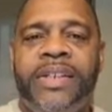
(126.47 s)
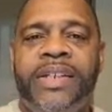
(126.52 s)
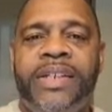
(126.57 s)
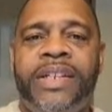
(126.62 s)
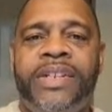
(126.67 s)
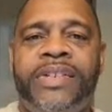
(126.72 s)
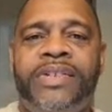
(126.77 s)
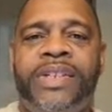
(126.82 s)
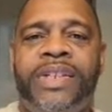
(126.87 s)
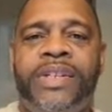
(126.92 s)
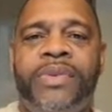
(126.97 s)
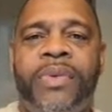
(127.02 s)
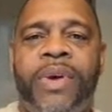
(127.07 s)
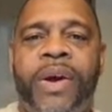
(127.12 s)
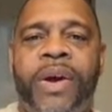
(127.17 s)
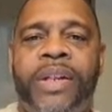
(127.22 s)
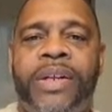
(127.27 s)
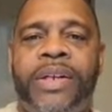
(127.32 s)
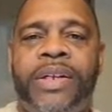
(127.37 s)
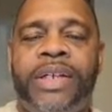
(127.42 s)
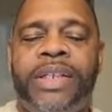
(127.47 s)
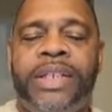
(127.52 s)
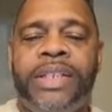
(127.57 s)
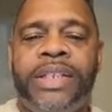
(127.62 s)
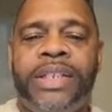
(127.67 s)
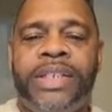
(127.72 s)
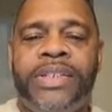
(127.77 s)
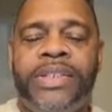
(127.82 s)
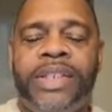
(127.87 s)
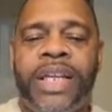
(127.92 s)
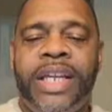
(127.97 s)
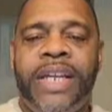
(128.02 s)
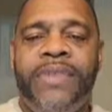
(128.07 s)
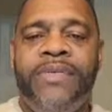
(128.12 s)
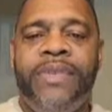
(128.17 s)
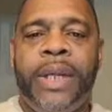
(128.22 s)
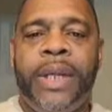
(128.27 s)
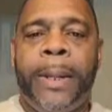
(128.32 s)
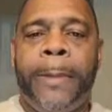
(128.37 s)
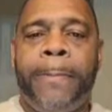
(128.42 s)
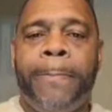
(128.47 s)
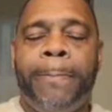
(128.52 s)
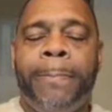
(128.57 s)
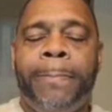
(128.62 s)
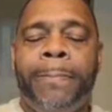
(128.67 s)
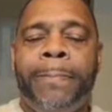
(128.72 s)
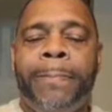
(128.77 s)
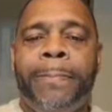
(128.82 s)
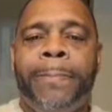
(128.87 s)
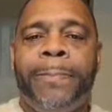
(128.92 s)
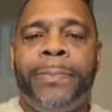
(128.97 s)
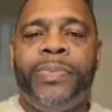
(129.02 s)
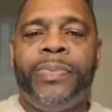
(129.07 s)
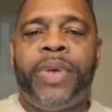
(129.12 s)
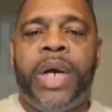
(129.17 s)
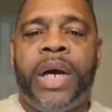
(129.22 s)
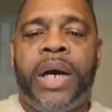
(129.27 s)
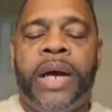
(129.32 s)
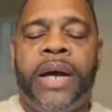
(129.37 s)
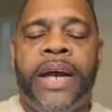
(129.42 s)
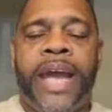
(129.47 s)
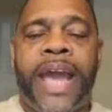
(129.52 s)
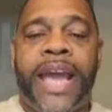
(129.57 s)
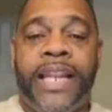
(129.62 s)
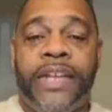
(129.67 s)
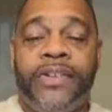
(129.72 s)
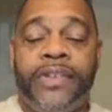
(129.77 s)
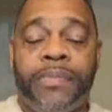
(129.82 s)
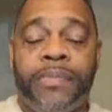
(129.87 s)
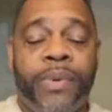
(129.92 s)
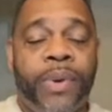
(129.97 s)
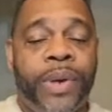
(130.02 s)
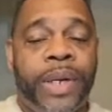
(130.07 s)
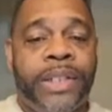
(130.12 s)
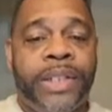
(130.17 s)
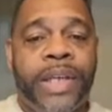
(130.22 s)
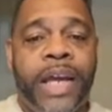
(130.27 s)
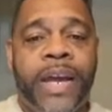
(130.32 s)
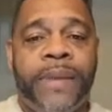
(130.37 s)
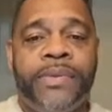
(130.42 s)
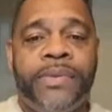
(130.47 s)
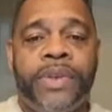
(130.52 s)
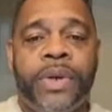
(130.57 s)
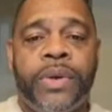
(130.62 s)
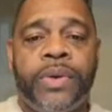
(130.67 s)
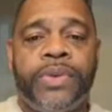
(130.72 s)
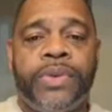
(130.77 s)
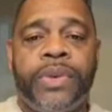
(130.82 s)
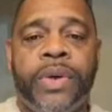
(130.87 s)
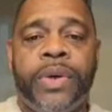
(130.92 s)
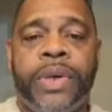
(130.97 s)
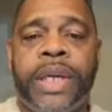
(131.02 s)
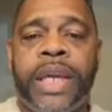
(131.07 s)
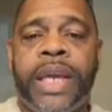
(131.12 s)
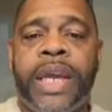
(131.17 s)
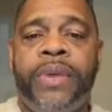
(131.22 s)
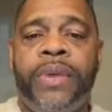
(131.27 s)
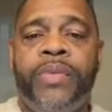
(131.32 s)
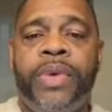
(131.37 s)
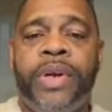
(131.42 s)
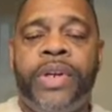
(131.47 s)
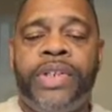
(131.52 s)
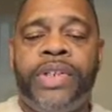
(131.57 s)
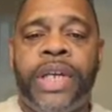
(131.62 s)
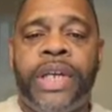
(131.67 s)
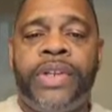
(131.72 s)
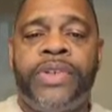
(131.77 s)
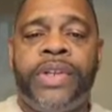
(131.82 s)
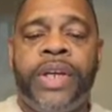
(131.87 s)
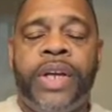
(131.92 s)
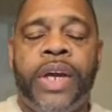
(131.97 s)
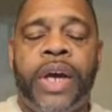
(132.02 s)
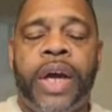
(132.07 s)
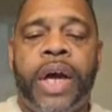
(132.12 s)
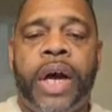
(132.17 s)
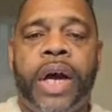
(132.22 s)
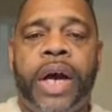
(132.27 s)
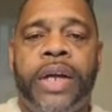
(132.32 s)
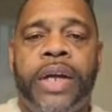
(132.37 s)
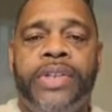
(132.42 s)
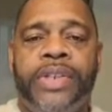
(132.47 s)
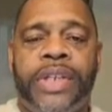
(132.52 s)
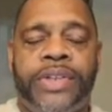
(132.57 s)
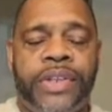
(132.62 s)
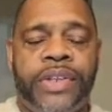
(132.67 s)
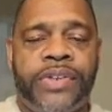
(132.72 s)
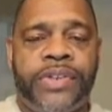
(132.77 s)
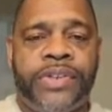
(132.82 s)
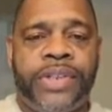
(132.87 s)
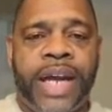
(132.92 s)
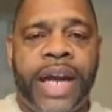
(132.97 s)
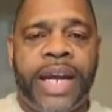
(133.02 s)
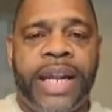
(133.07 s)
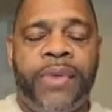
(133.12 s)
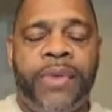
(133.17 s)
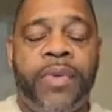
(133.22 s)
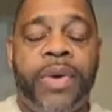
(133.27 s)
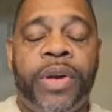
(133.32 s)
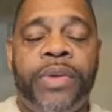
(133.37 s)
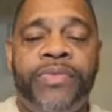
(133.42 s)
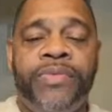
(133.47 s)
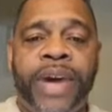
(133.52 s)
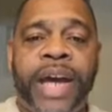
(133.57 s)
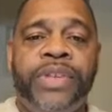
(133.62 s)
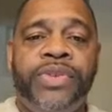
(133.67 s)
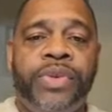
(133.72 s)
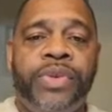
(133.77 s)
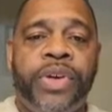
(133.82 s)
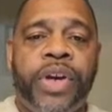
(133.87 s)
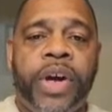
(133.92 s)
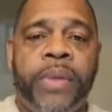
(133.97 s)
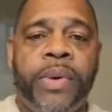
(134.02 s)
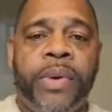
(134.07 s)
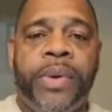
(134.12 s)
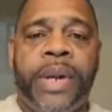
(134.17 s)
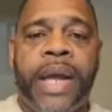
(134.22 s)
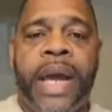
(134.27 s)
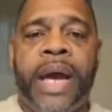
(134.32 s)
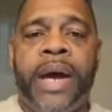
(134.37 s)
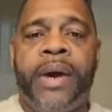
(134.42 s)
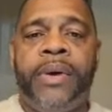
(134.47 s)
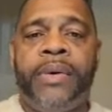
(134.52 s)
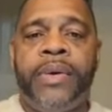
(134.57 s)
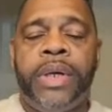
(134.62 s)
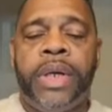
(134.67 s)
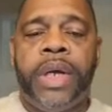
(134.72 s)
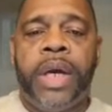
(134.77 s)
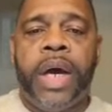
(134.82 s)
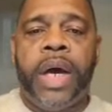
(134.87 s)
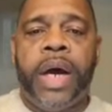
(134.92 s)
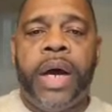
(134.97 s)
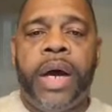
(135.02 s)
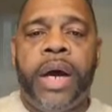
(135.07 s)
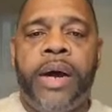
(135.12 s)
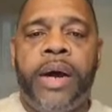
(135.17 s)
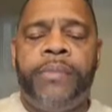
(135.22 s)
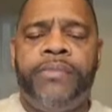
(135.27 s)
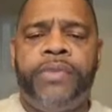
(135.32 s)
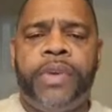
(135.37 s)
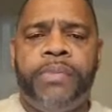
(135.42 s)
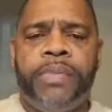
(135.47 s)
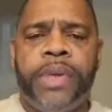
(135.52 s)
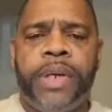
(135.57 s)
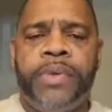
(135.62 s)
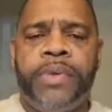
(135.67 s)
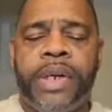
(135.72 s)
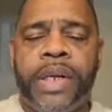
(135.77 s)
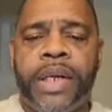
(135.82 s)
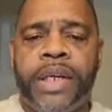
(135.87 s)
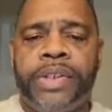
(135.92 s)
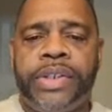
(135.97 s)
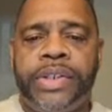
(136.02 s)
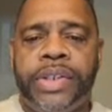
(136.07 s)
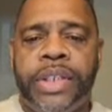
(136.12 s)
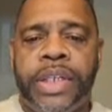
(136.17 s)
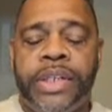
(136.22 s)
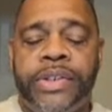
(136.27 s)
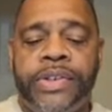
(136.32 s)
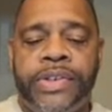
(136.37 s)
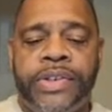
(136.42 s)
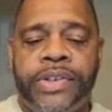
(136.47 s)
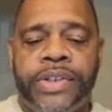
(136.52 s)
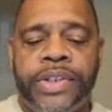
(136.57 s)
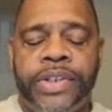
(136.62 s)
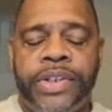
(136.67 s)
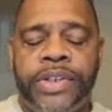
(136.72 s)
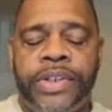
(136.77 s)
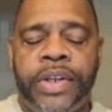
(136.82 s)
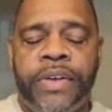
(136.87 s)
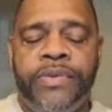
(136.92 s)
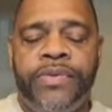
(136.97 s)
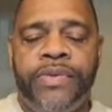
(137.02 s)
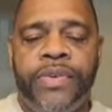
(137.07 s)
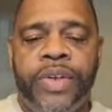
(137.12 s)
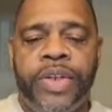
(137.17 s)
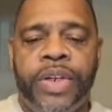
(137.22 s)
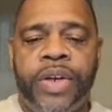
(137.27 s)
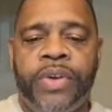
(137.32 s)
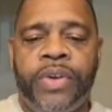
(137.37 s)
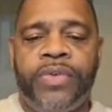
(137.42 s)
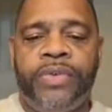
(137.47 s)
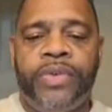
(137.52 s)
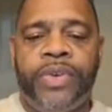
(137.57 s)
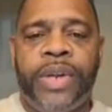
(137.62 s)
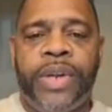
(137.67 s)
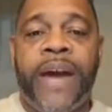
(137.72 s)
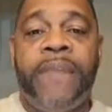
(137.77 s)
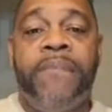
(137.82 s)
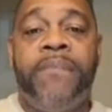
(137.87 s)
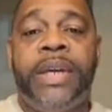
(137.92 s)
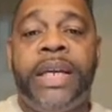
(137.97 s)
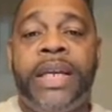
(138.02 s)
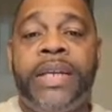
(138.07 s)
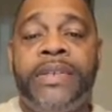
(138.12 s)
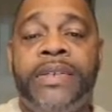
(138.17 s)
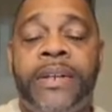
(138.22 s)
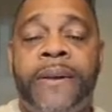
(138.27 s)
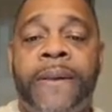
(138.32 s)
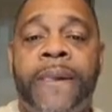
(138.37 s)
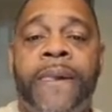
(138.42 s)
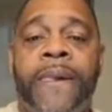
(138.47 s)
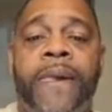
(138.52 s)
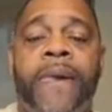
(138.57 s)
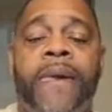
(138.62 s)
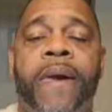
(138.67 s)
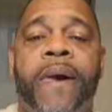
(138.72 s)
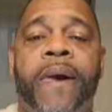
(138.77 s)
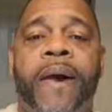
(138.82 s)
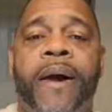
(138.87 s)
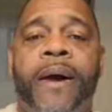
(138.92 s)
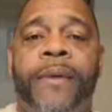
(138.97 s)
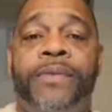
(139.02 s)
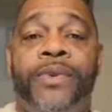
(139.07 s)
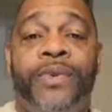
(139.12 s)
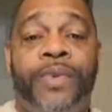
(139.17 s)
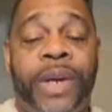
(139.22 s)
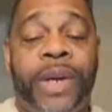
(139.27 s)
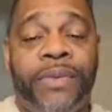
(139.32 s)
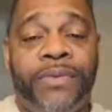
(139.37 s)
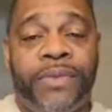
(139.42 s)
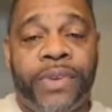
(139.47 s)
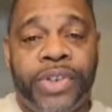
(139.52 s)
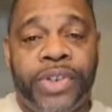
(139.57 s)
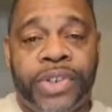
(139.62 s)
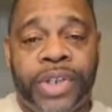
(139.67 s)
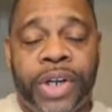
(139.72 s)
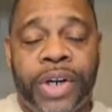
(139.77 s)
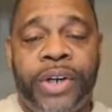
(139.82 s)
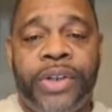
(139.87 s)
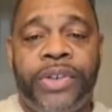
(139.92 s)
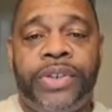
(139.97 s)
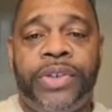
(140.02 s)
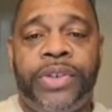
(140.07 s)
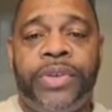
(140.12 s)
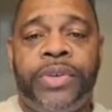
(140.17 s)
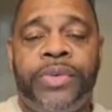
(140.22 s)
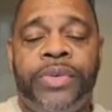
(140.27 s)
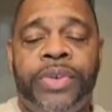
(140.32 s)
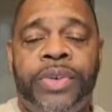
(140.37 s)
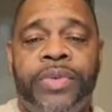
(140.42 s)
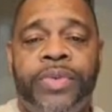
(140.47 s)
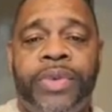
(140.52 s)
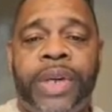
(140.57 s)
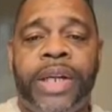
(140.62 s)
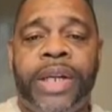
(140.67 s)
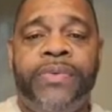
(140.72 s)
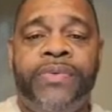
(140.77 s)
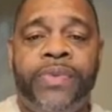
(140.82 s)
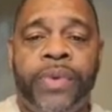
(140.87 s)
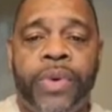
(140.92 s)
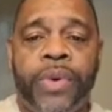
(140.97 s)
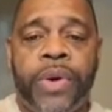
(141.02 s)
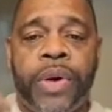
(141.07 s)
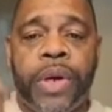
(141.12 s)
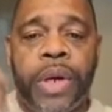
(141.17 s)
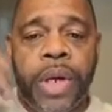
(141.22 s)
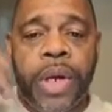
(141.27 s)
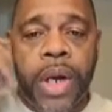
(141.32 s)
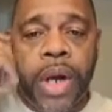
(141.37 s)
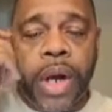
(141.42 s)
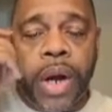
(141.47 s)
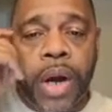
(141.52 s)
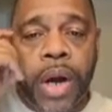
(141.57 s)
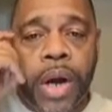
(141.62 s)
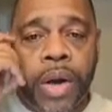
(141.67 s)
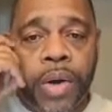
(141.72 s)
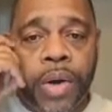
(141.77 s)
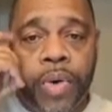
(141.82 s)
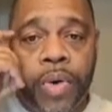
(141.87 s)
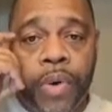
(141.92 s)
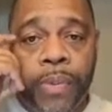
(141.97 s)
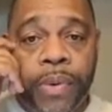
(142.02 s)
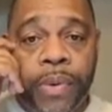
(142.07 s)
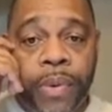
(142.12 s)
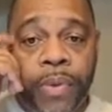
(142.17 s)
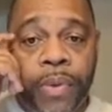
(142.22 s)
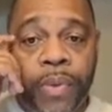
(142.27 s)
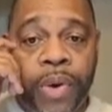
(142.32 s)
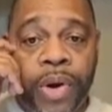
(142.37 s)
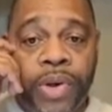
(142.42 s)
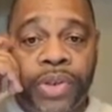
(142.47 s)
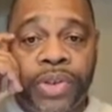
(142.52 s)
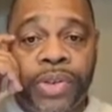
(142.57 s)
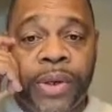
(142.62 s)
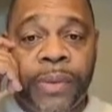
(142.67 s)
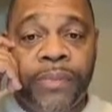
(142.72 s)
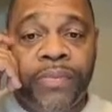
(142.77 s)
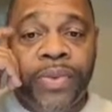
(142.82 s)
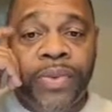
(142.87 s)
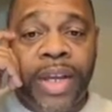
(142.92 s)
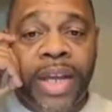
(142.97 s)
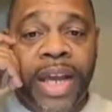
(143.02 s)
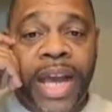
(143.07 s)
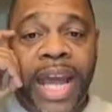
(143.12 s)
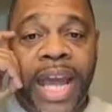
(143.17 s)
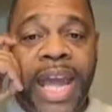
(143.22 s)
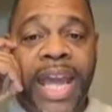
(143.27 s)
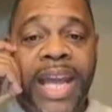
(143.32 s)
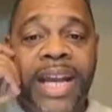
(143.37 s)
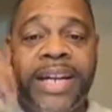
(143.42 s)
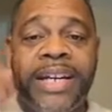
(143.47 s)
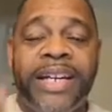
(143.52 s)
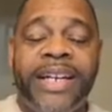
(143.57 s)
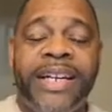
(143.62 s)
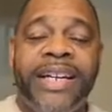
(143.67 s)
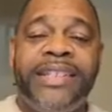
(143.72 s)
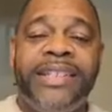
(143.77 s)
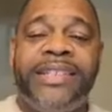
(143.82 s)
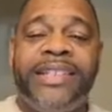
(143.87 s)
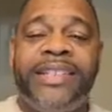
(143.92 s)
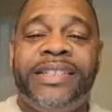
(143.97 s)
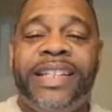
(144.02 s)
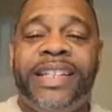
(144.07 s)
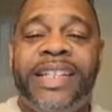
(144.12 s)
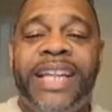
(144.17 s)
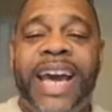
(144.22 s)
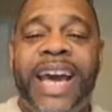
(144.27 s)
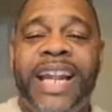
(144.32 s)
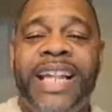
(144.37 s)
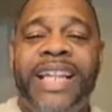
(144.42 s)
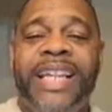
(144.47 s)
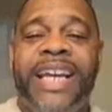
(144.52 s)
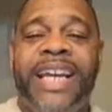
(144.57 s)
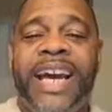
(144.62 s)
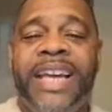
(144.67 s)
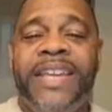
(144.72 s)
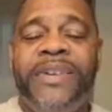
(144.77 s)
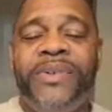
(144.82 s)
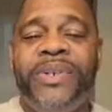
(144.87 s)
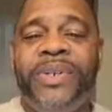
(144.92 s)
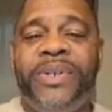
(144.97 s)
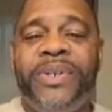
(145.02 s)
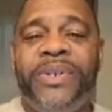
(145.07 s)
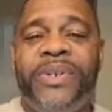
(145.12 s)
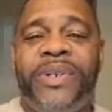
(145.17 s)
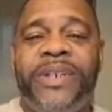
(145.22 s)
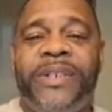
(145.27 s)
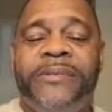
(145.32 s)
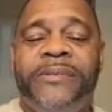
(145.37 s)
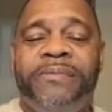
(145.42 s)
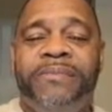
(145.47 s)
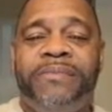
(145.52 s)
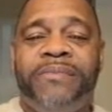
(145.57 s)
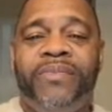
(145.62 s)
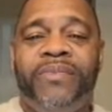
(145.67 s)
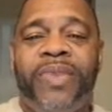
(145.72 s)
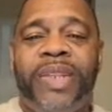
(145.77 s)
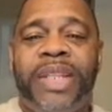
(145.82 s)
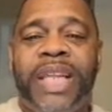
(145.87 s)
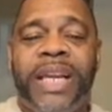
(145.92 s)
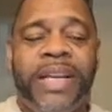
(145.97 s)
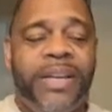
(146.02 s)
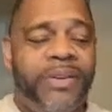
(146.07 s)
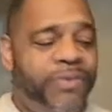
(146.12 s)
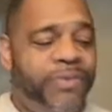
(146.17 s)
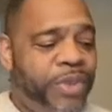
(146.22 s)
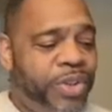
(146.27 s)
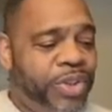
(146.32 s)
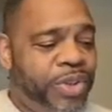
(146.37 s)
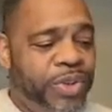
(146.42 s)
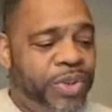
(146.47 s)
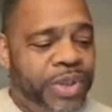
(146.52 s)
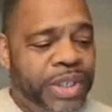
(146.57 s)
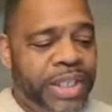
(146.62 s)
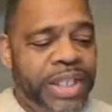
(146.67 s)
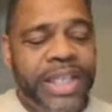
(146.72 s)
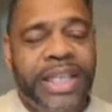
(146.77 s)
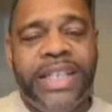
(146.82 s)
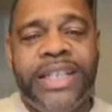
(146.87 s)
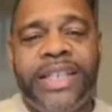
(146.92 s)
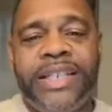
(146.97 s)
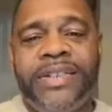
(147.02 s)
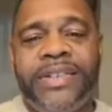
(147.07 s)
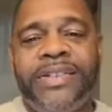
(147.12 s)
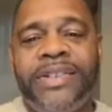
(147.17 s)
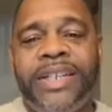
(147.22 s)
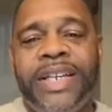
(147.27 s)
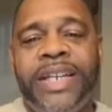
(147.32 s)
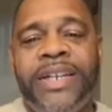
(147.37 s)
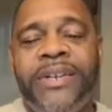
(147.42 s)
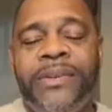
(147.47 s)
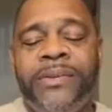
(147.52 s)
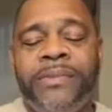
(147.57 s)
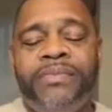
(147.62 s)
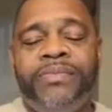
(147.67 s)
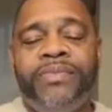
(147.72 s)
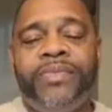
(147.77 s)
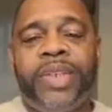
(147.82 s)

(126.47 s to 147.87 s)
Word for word: Good to see you all on this evening uh, at this appointed time. So, so again, we're just, uh, just excited. I want to invite you to come on out um, to be with us this if you know if you're not busy um, you're ready for church you're you're ready for uh, corporate worship hey cuz sister natalie how you doing thank you for tuning in good to see you